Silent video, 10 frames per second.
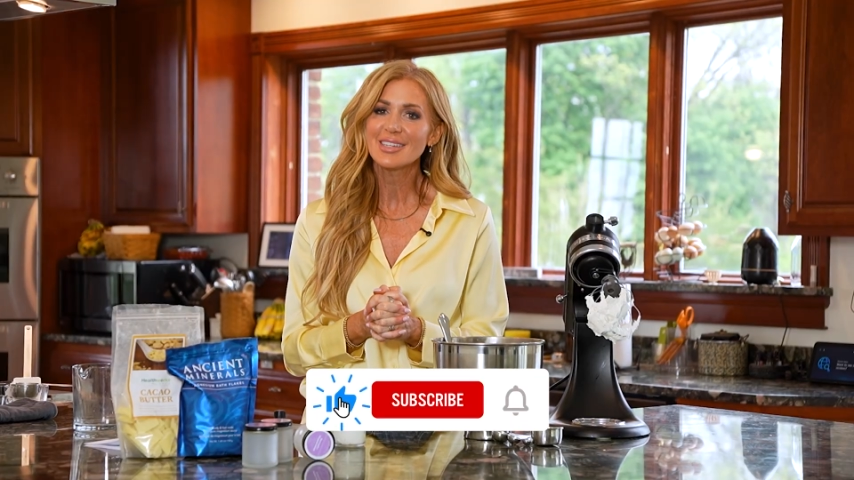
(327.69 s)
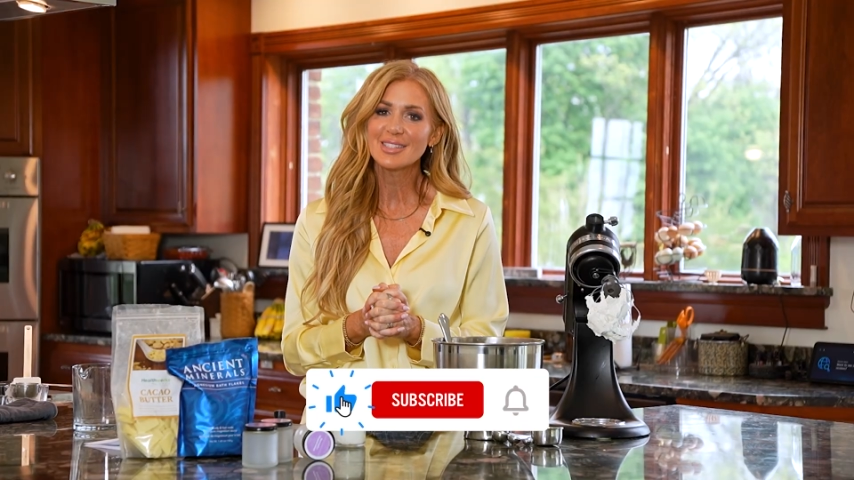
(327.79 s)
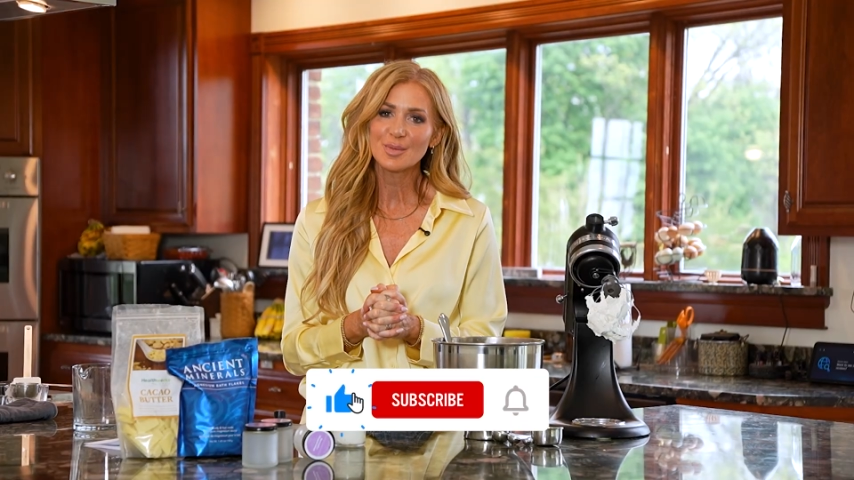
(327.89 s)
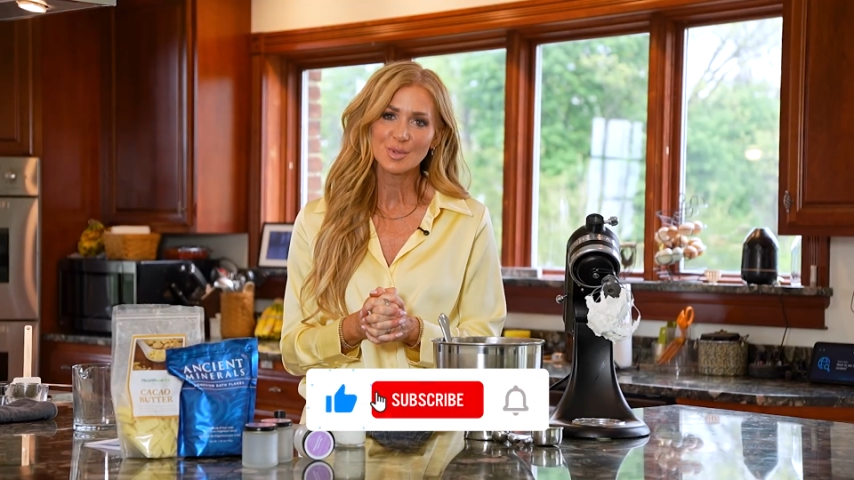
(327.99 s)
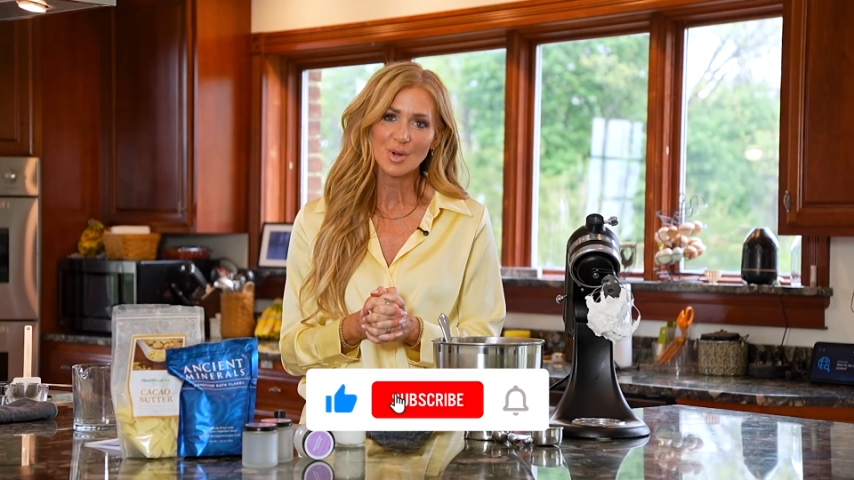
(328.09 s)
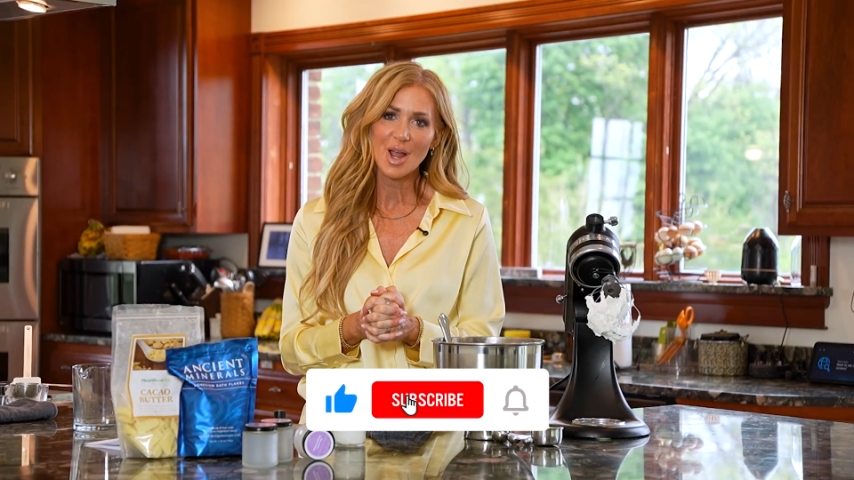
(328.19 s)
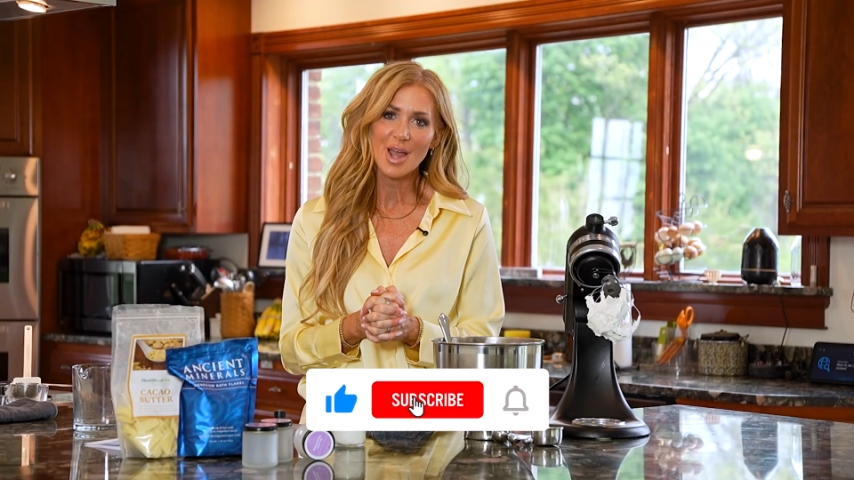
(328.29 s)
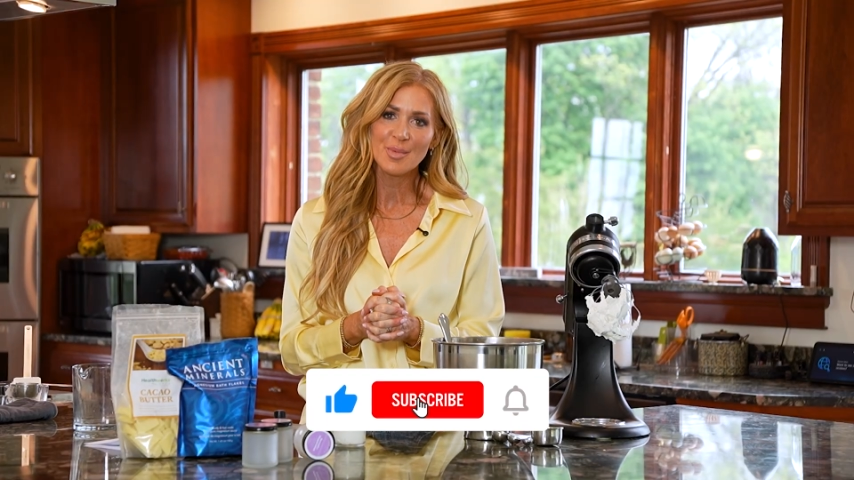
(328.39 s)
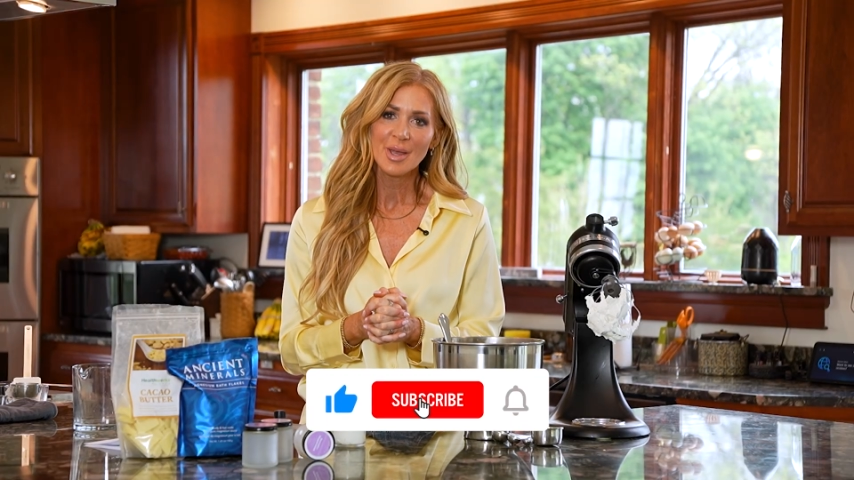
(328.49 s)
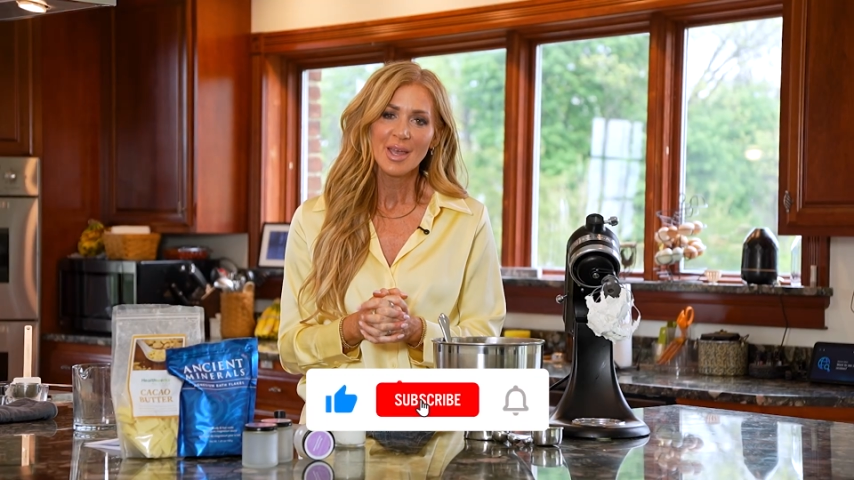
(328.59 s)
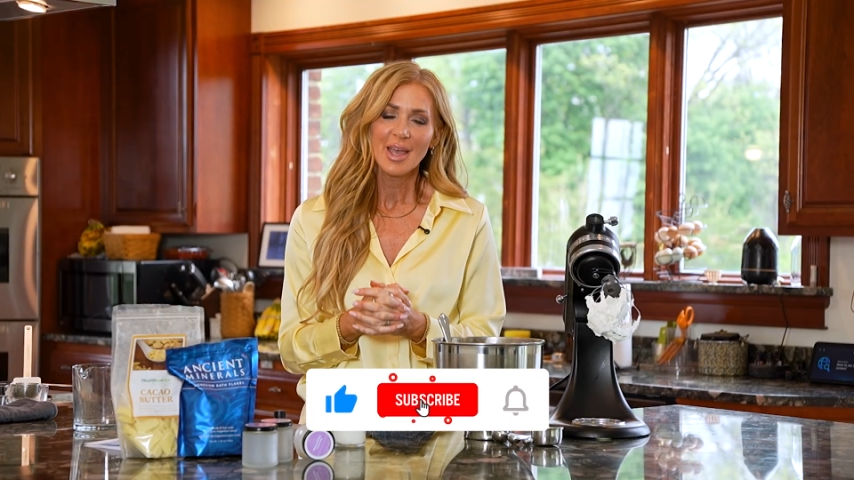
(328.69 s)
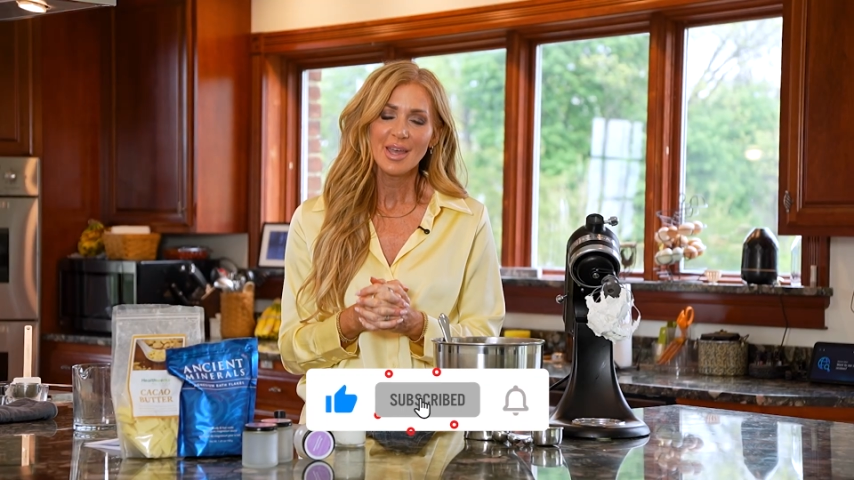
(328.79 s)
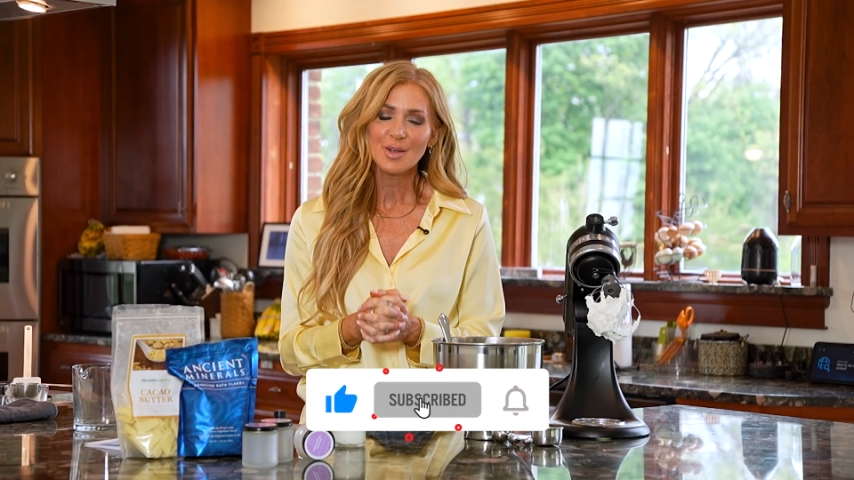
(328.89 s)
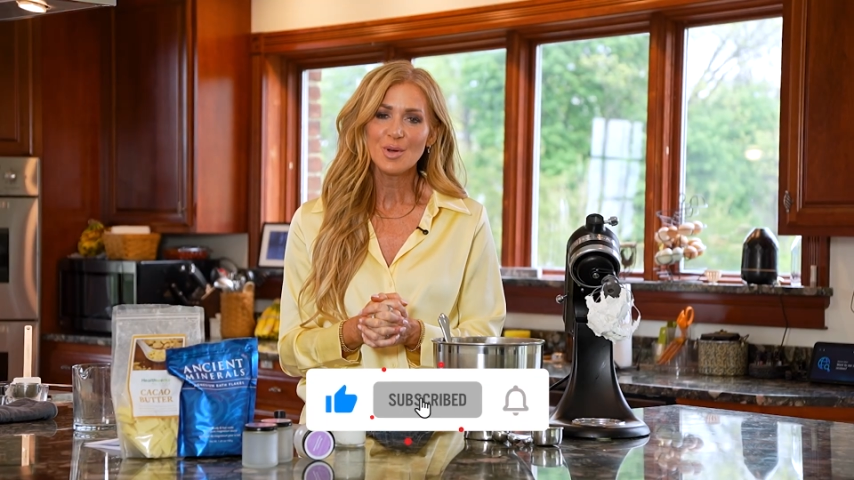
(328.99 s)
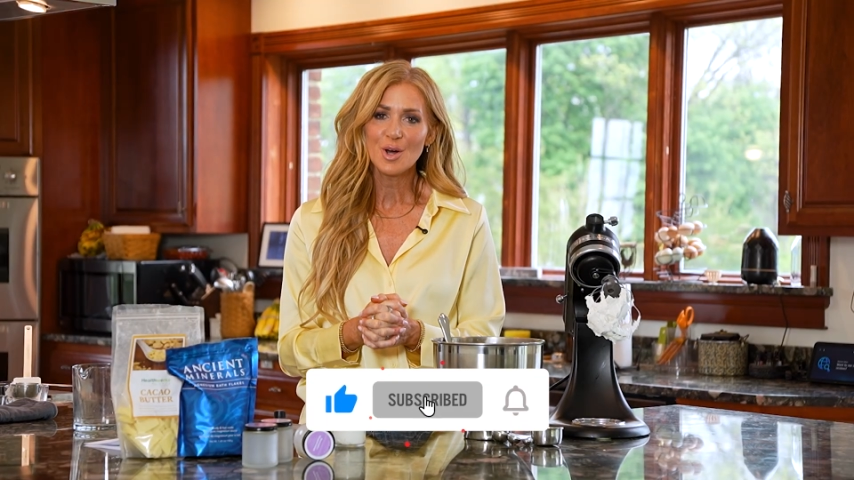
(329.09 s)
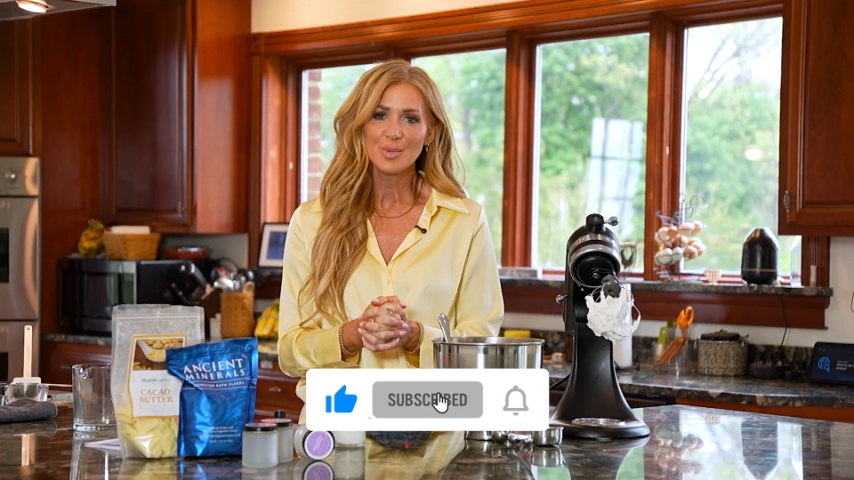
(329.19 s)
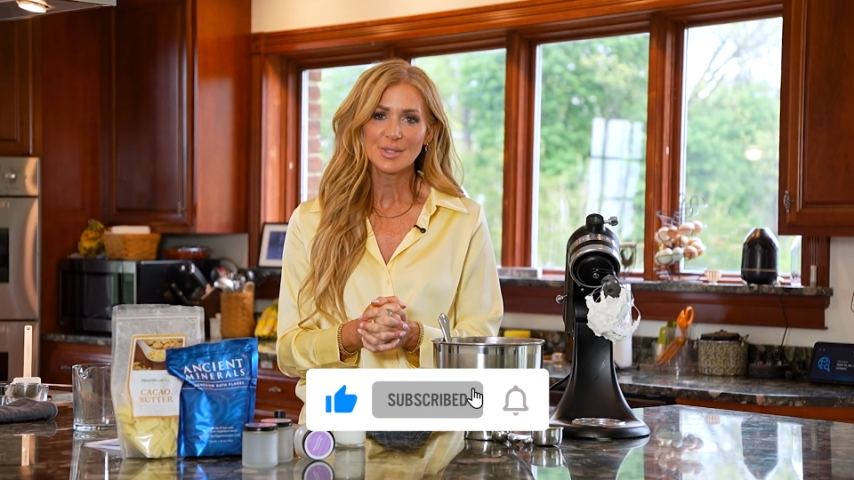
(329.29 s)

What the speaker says: a subscribe, and it will help